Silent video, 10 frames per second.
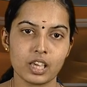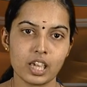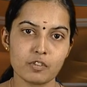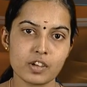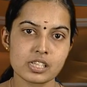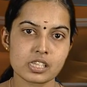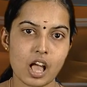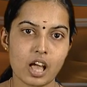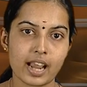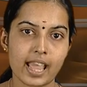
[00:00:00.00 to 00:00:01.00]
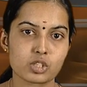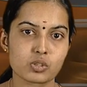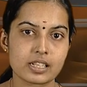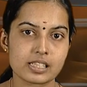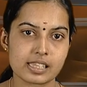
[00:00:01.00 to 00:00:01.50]
Events are
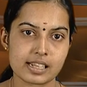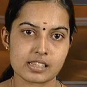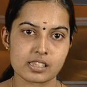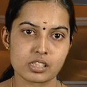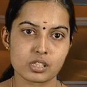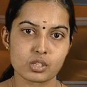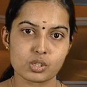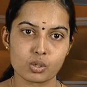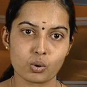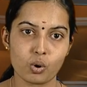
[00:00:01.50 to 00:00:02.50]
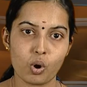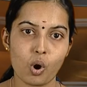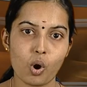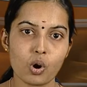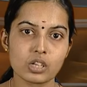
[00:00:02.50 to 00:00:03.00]
actually sets, so
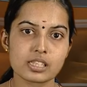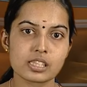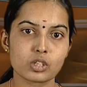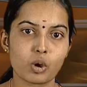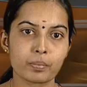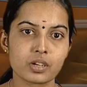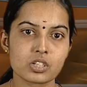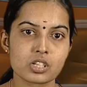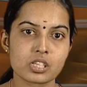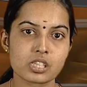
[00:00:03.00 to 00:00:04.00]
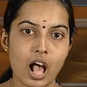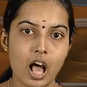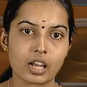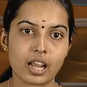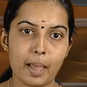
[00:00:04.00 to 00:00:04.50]
all the set operations
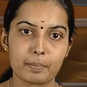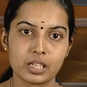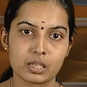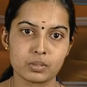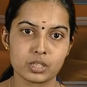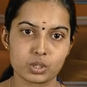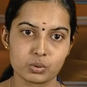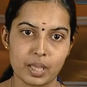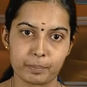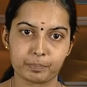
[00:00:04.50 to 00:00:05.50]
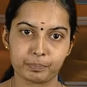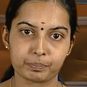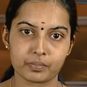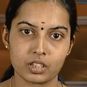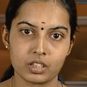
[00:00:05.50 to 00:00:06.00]
are applicable to them.
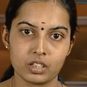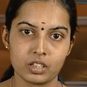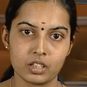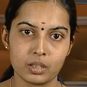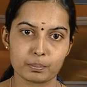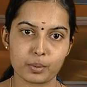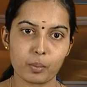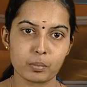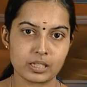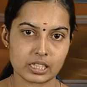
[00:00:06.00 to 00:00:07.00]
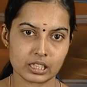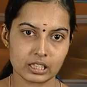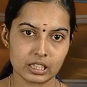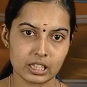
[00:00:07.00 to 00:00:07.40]
Probability.